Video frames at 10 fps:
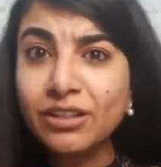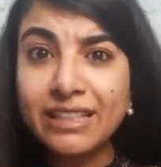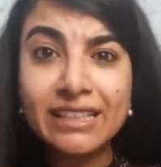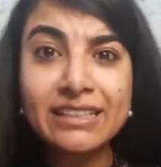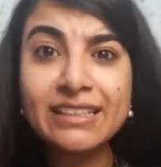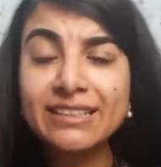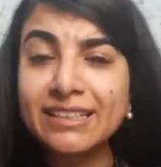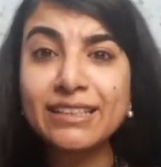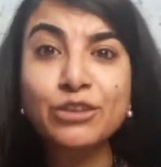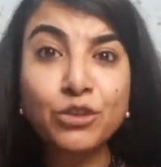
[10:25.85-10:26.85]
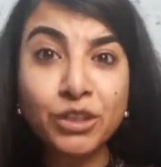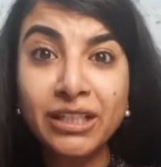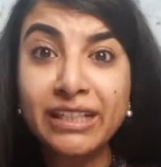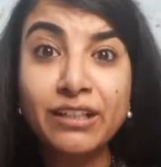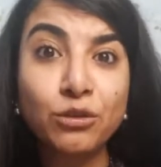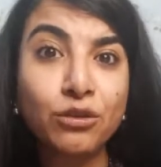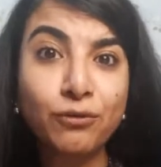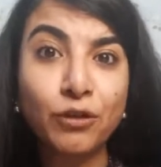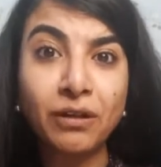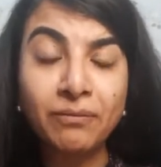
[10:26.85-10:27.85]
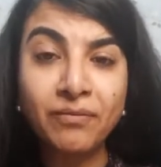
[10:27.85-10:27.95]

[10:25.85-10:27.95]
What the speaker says: this is really useful.